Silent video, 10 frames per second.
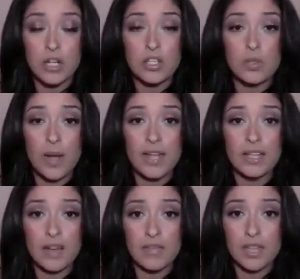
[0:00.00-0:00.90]
So I
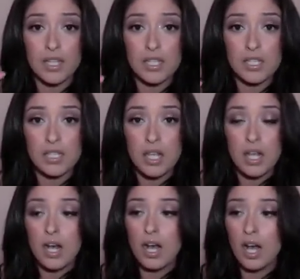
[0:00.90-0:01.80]
love this.
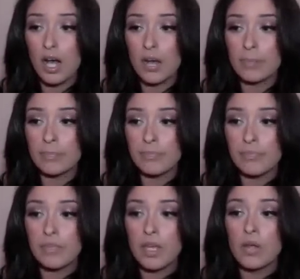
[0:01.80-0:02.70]
Um,
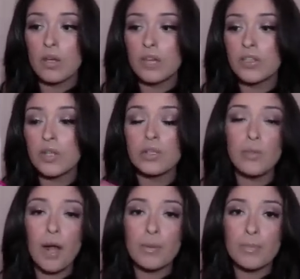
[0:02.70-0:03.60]
the only
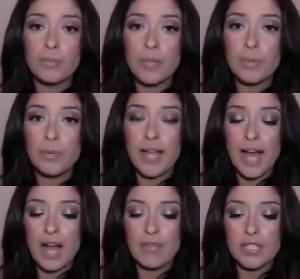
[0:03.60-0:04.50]
problem people might
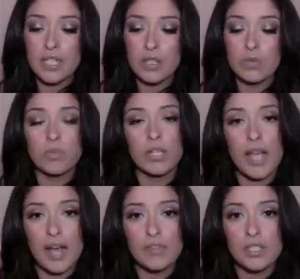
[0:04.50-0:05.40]
have is that you like
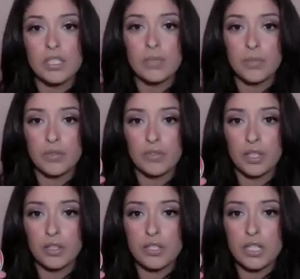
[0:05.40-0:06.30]
have to dip your
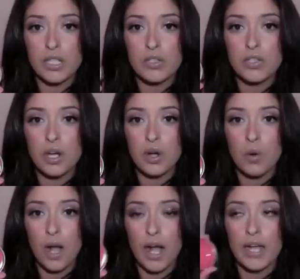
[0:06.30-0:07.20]
fingers in it. So
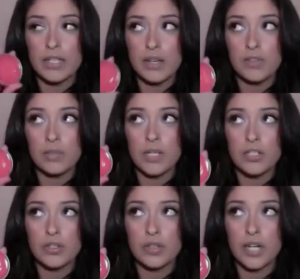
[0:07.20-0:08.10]
I definitely make
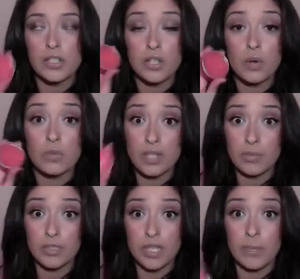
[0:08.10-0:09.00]
sure that I don't
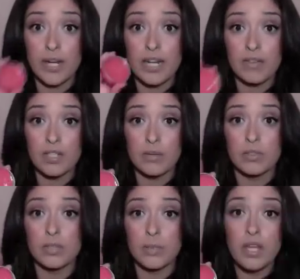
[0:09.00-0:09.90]
double dip. I never double dip.